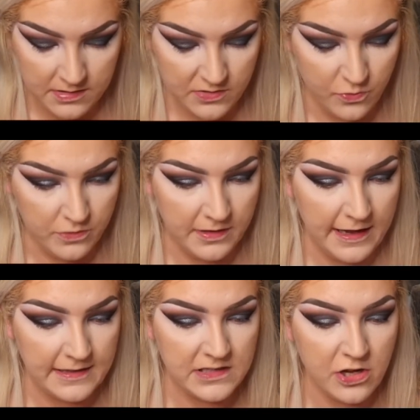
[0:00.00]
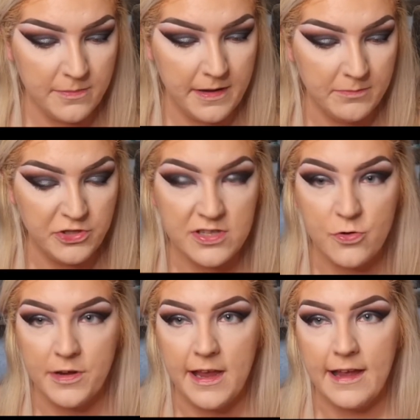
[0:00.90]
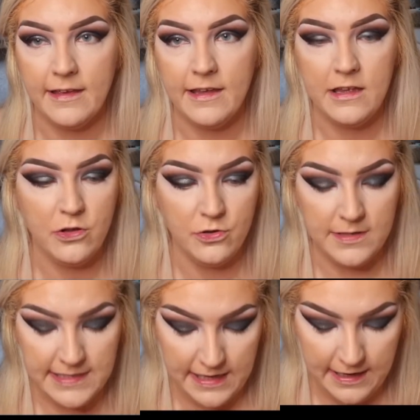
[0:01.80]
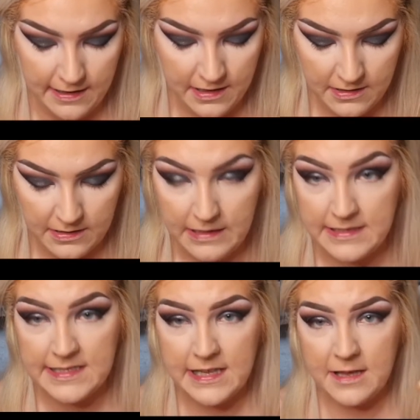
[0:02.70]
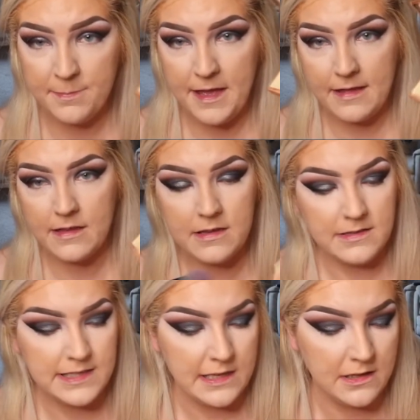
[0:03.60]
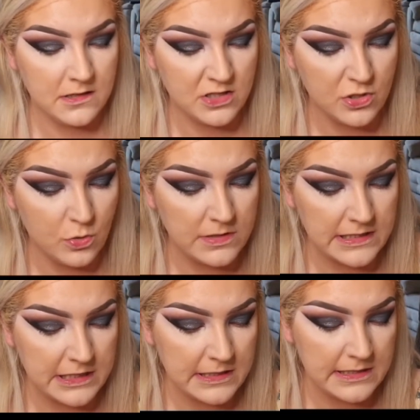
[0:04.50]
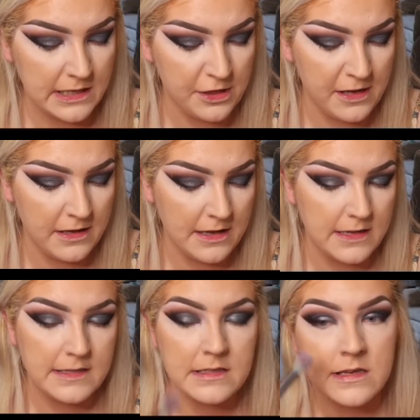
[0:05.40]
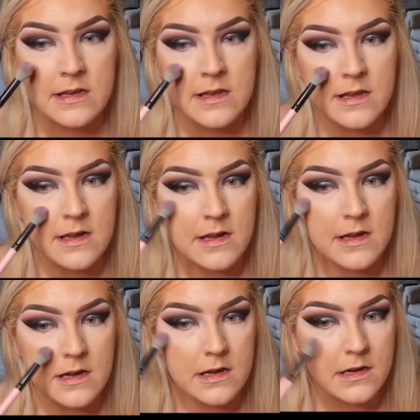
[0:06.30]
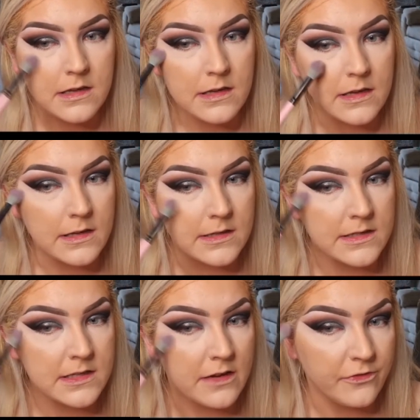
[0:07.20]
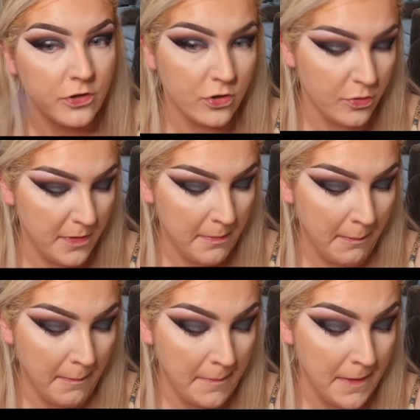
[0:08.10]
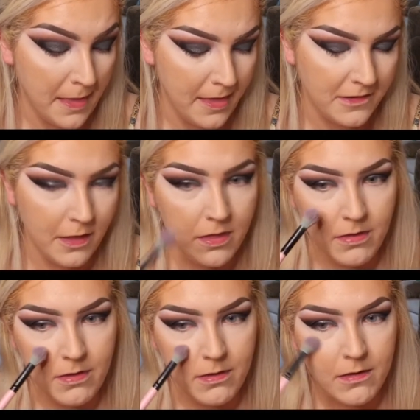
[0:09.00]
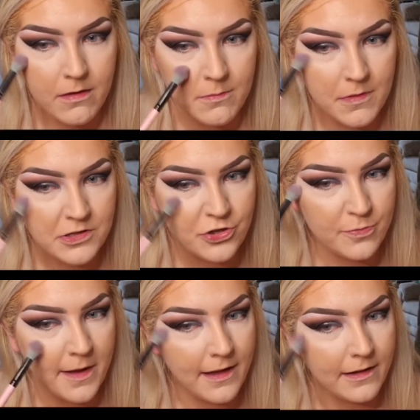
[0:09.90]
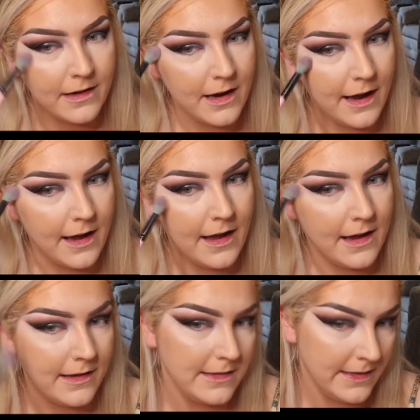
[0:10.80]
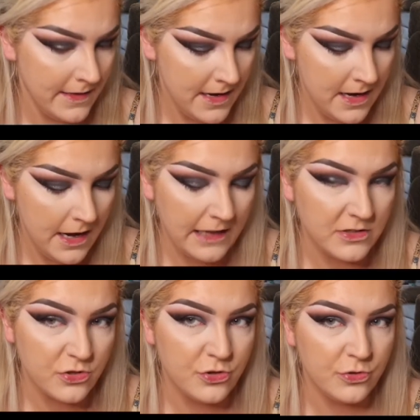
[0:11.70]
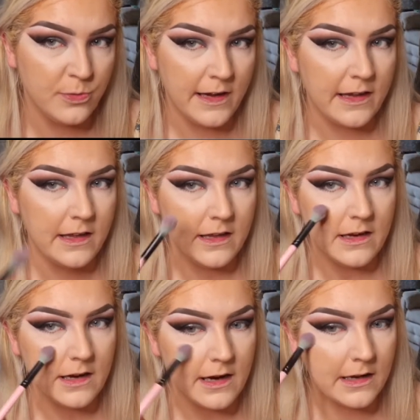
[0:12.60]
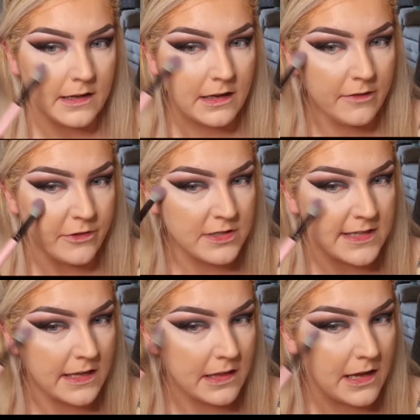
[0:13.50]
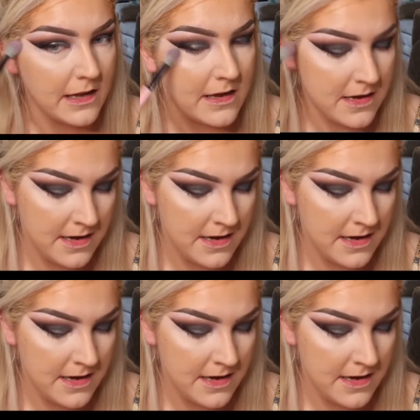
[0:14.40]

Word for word: So next up I'm just going to highlight using the Sleek palette, Sleek Solstice I think it is because I've not got my, my, my, my Mitchell palette at hand. I don't know why I can never say that.